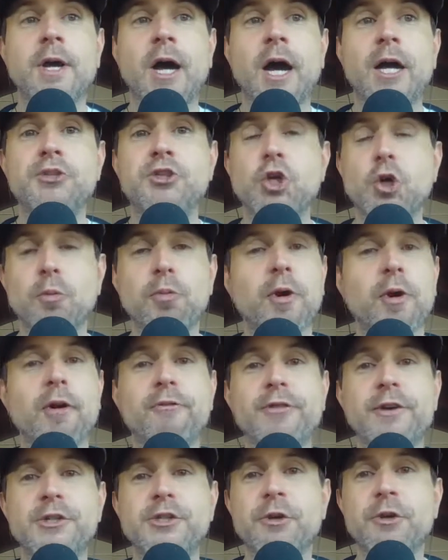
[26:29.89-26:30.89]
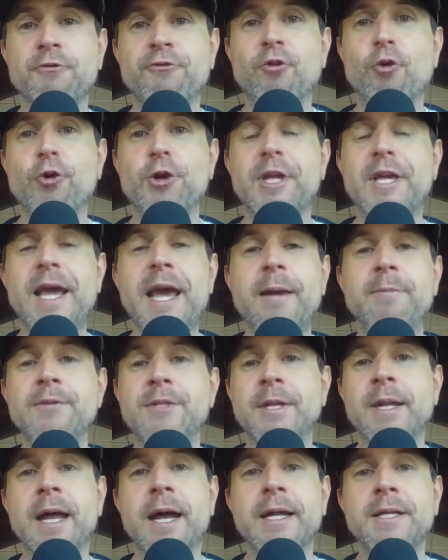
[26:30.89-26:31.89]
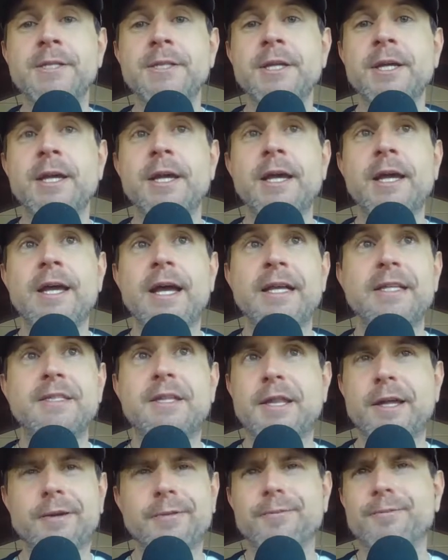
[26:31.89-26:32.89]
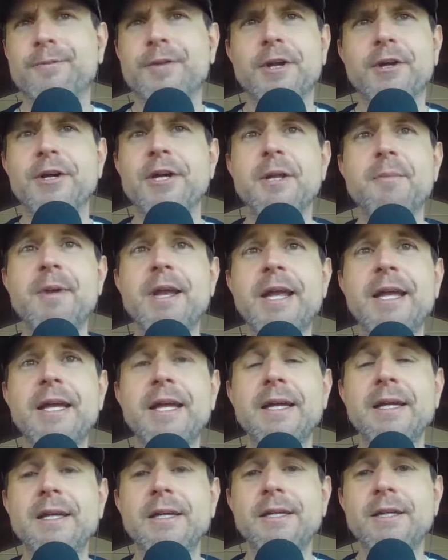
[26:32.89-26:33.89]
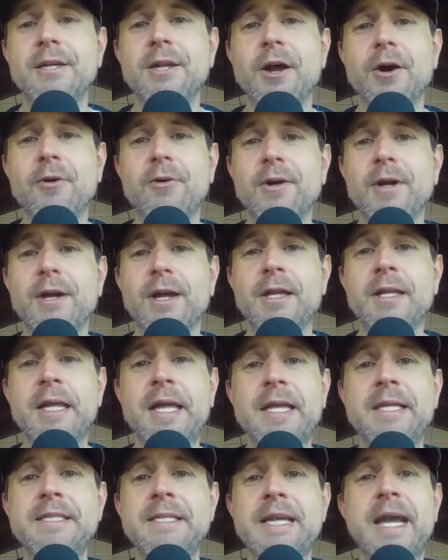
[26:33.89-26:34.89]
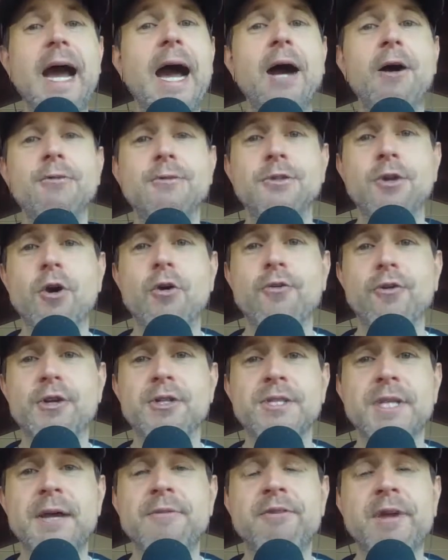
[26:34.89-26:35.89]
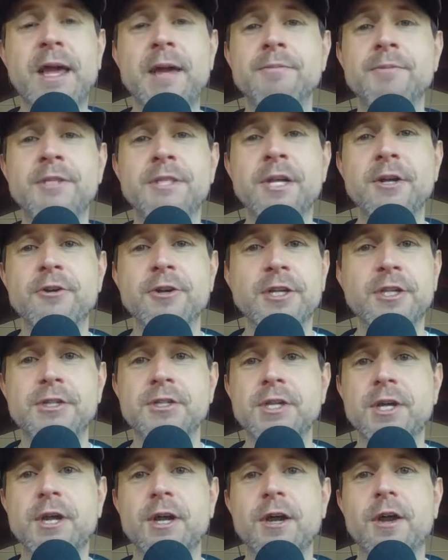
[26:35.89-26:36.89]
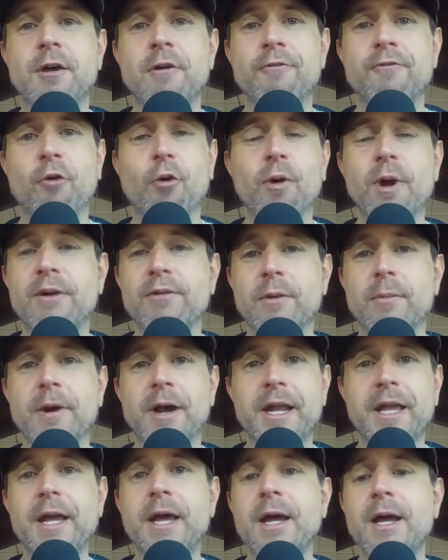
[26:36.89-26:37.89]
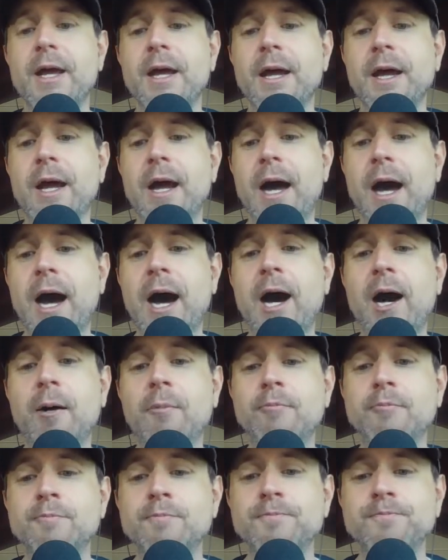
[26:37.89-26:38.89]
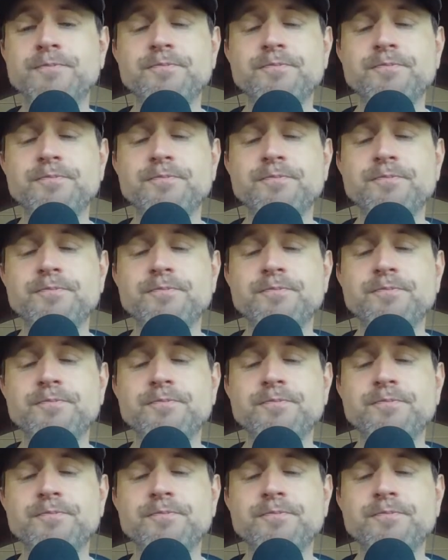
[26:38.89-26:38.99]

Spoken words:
a super efficient 40 games a night, they're going to be, an easy out over a 7-game series for everybody. And